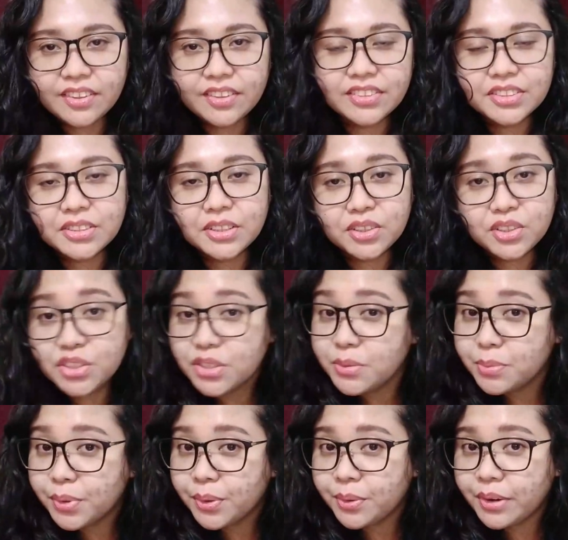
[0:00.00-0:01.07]
this is a
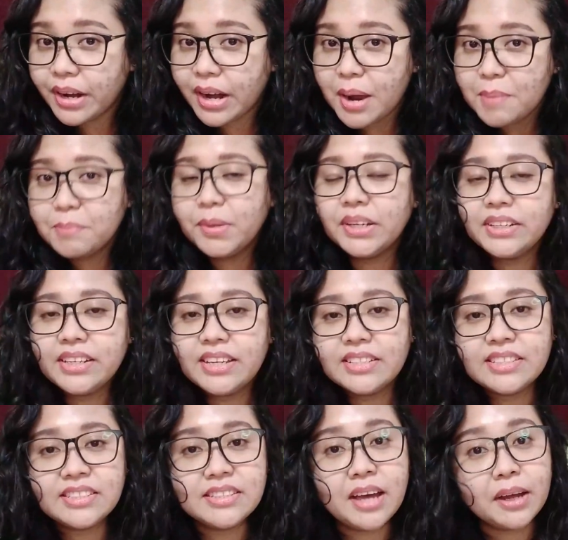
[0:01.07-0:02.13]
good program, but
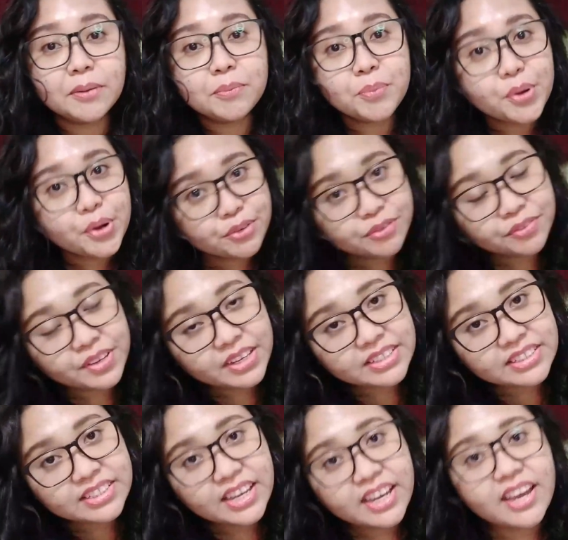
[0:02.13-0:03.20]
it's not
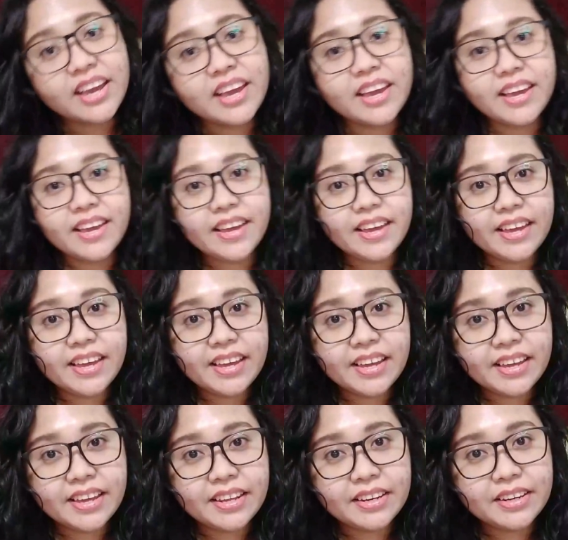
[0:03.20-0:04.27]
perfect.
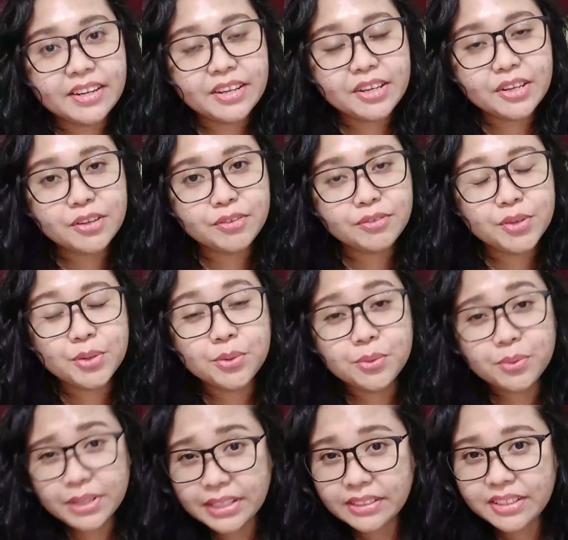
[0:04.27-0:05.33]
And if you
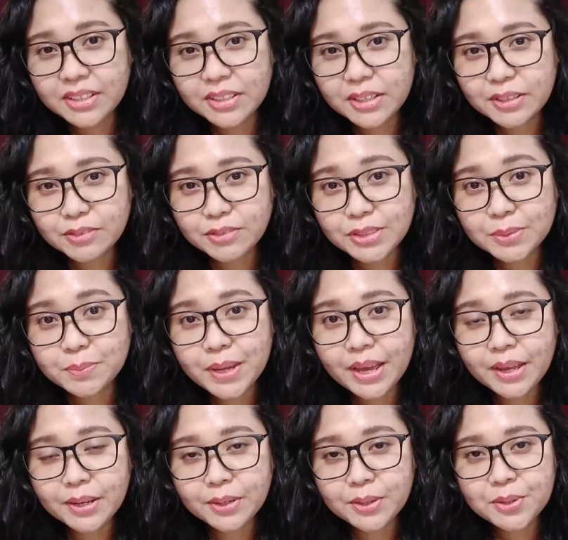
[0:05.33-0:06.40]
really love
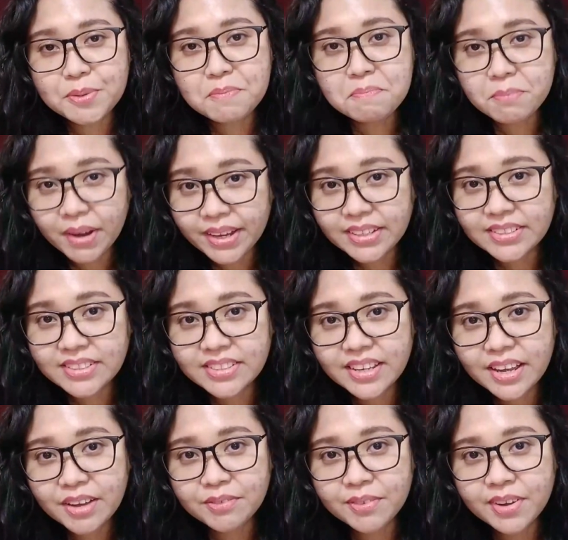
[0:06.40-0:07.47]
Japan, you might
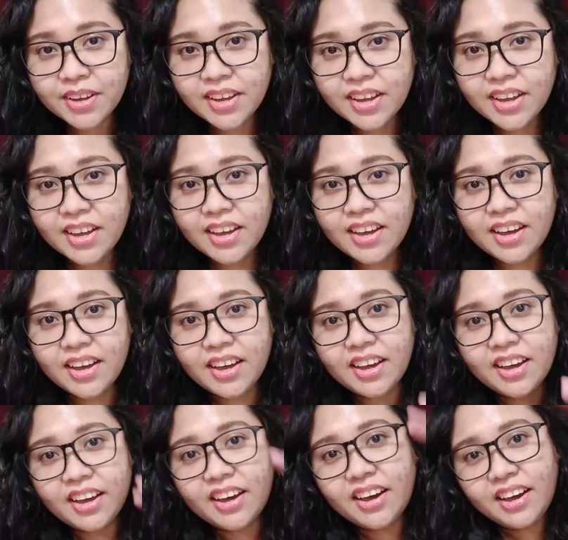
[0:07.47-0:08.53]
have
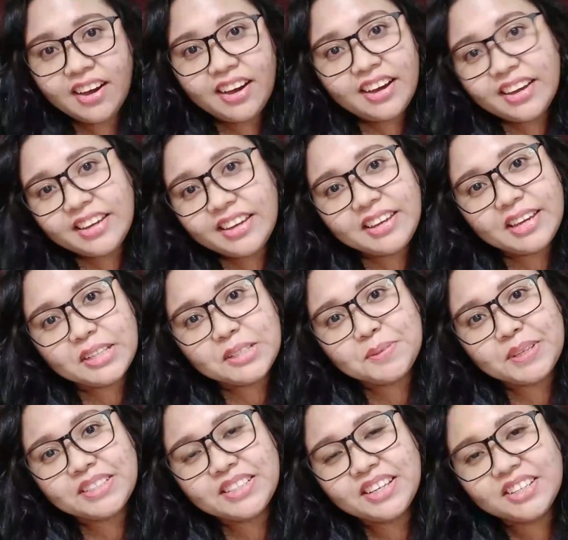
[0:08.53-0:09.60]
high
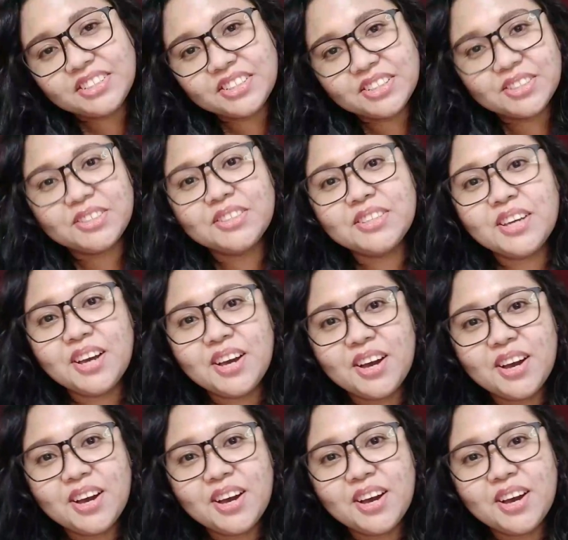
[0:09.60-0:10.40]
expectations